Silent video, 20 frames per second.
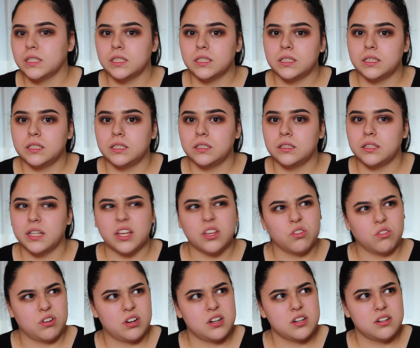
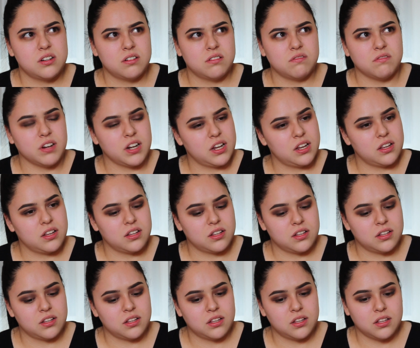Señora, right?
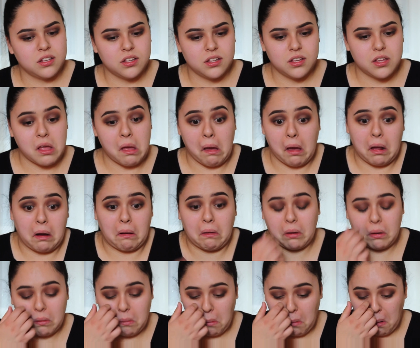I
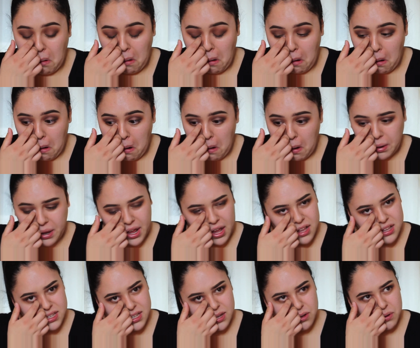don't know.
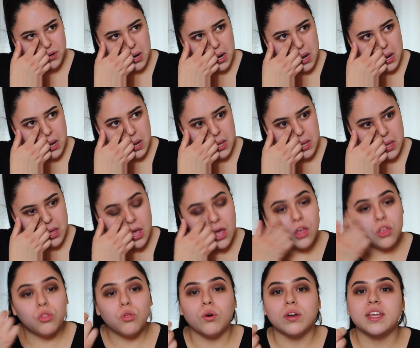Yeah, Señora?
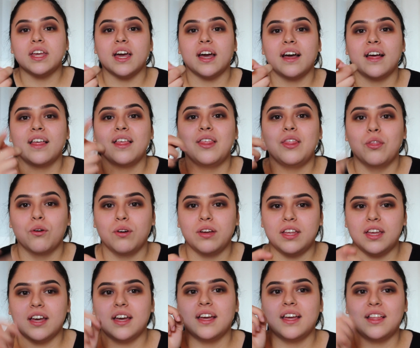Doña
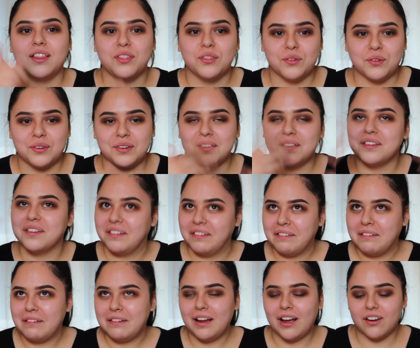and Don.
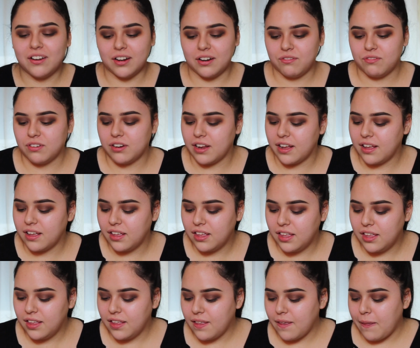How could I forget?
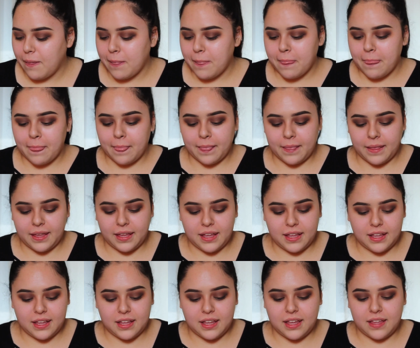
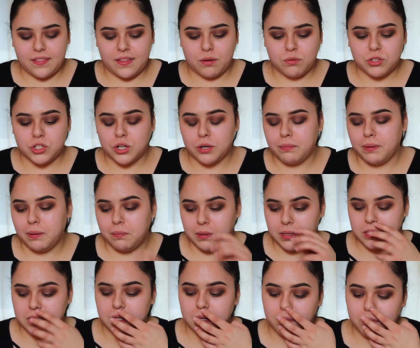And that was her
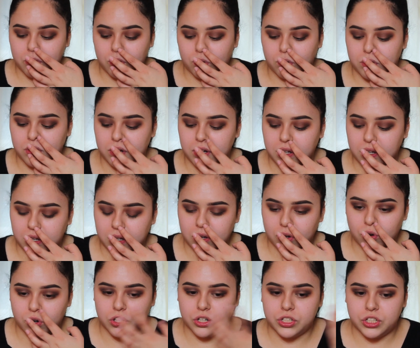baby's name, Don.
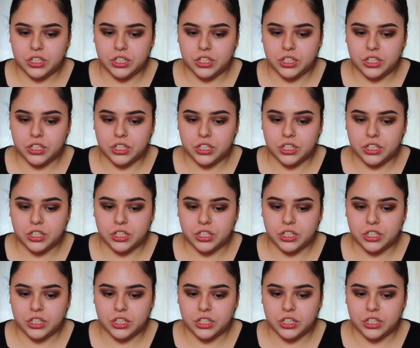Or